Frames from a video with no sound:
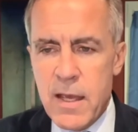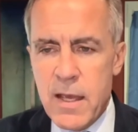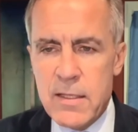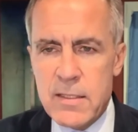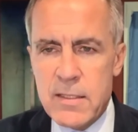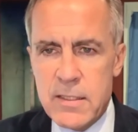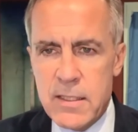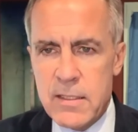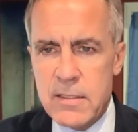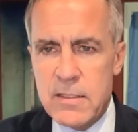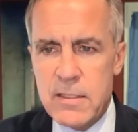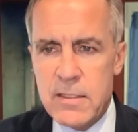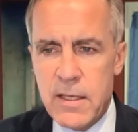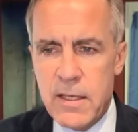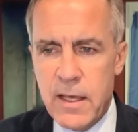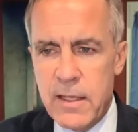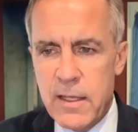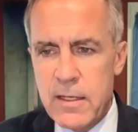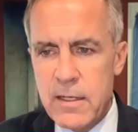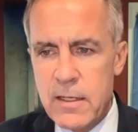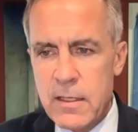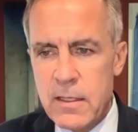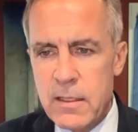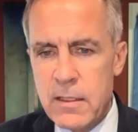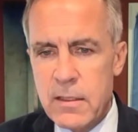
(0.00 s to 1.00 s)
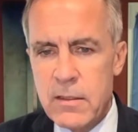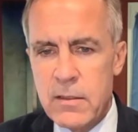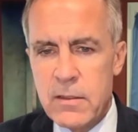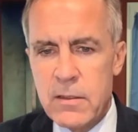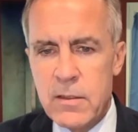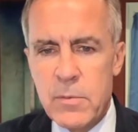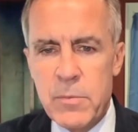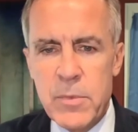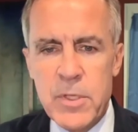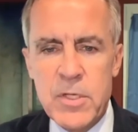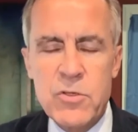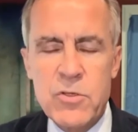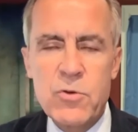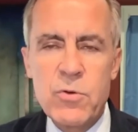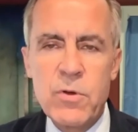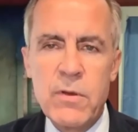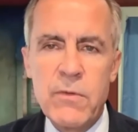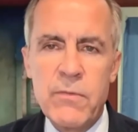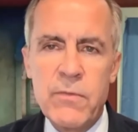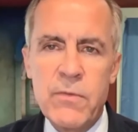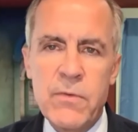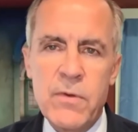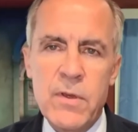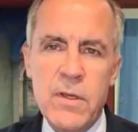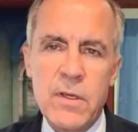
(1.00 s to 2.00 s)
And since then, the
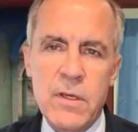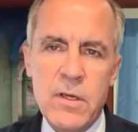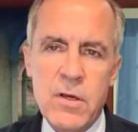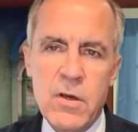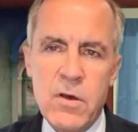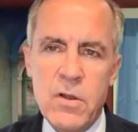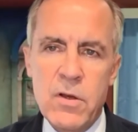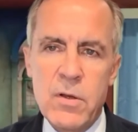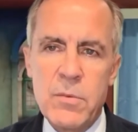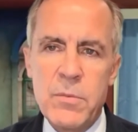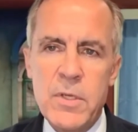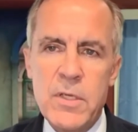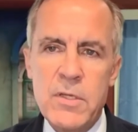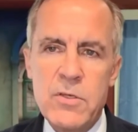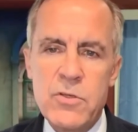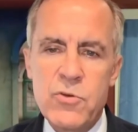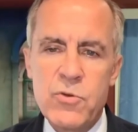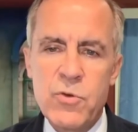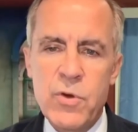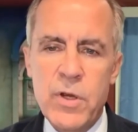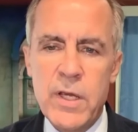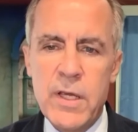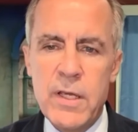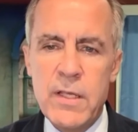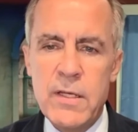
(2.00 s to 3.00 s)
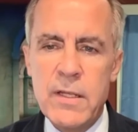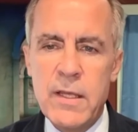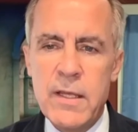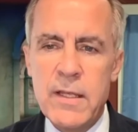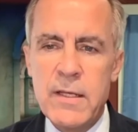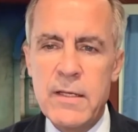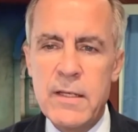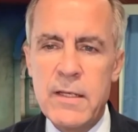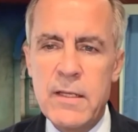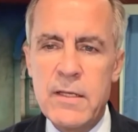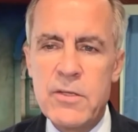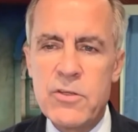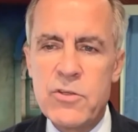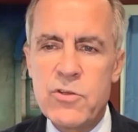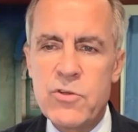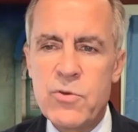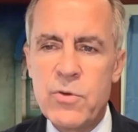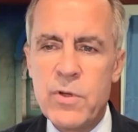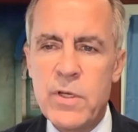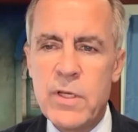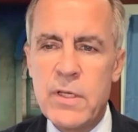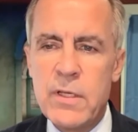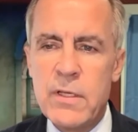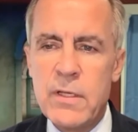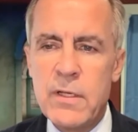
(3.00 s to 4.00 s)
Ministry of Economy, Trade and
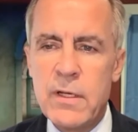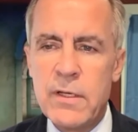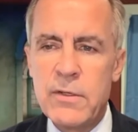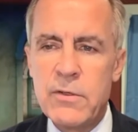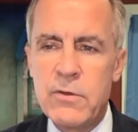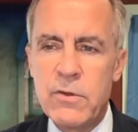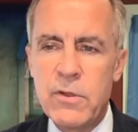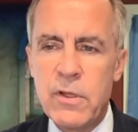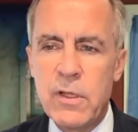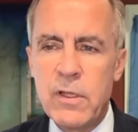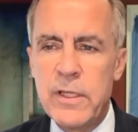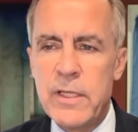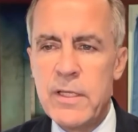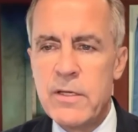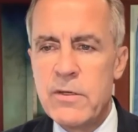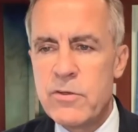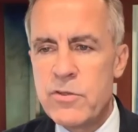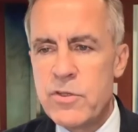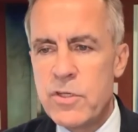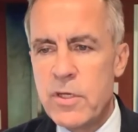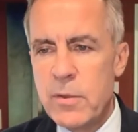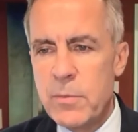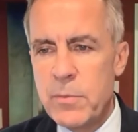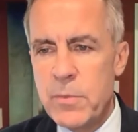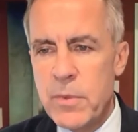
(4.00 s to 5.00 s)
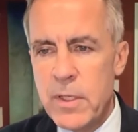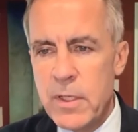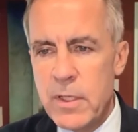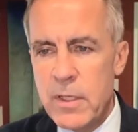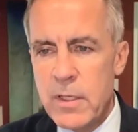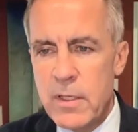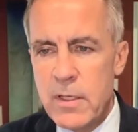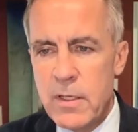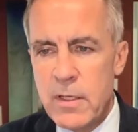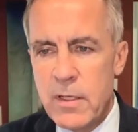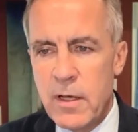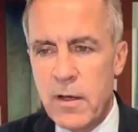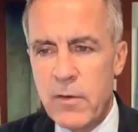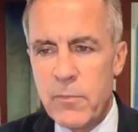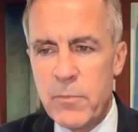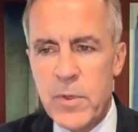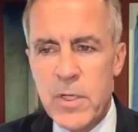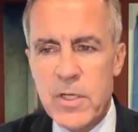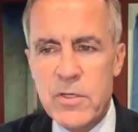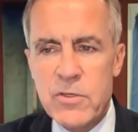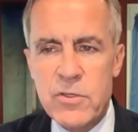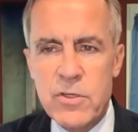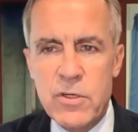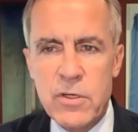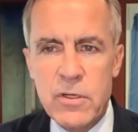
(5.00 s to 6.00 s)
Industry, under the leadership of
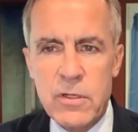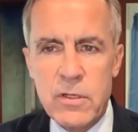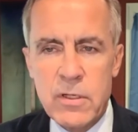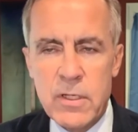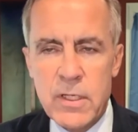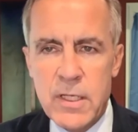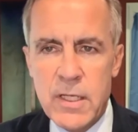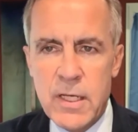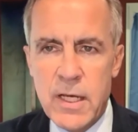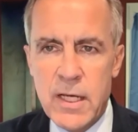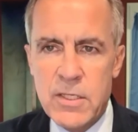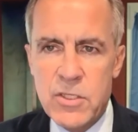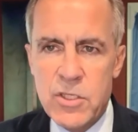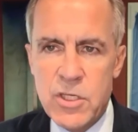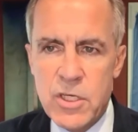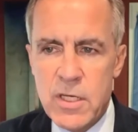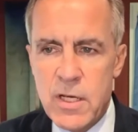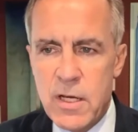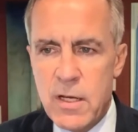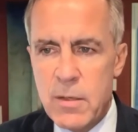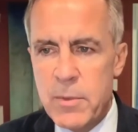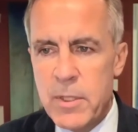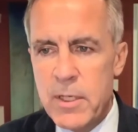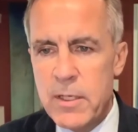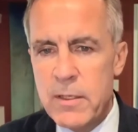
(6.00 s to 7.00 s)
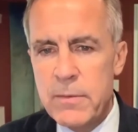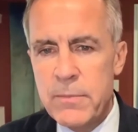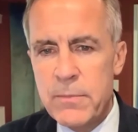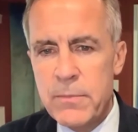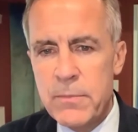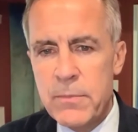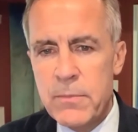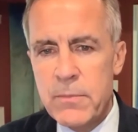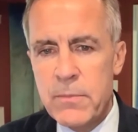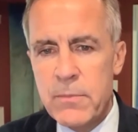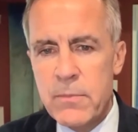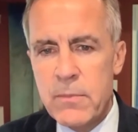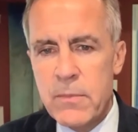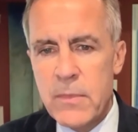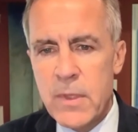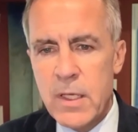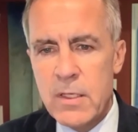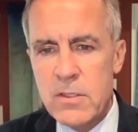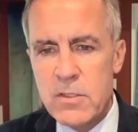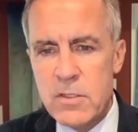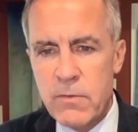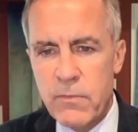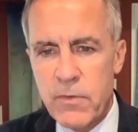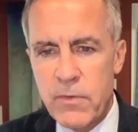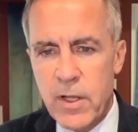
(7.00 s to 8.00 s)
Minister Kajiyama,
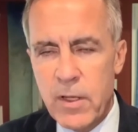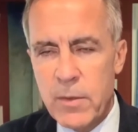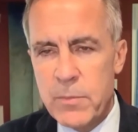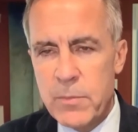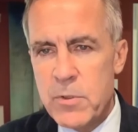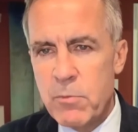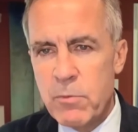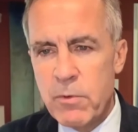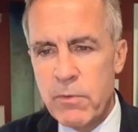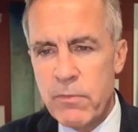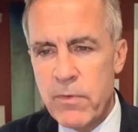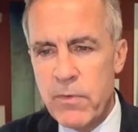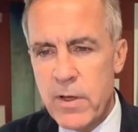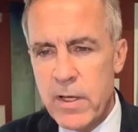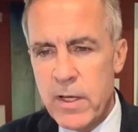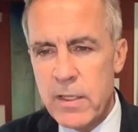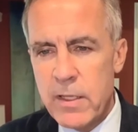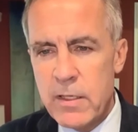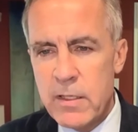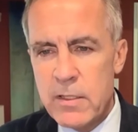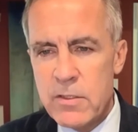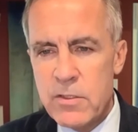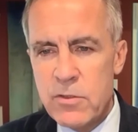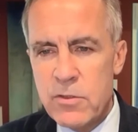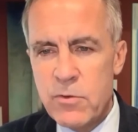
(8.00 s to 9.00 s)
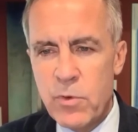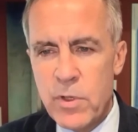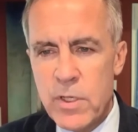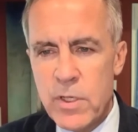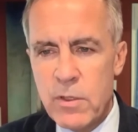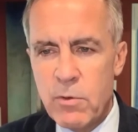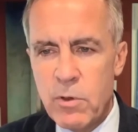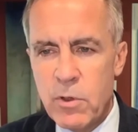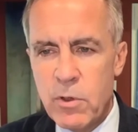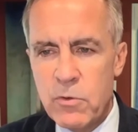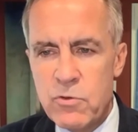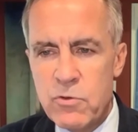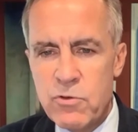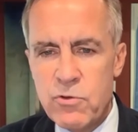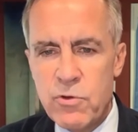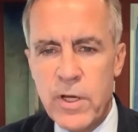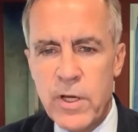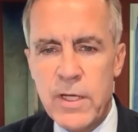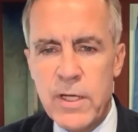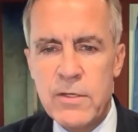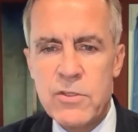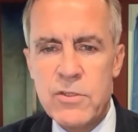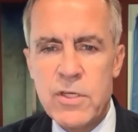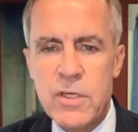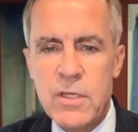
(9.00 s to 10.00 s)
has developed and refined its green growth
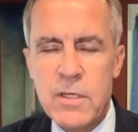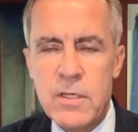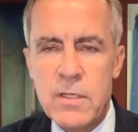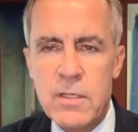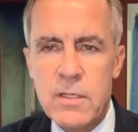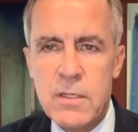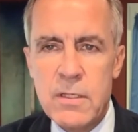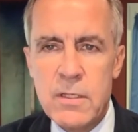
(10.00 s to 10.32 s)
strategy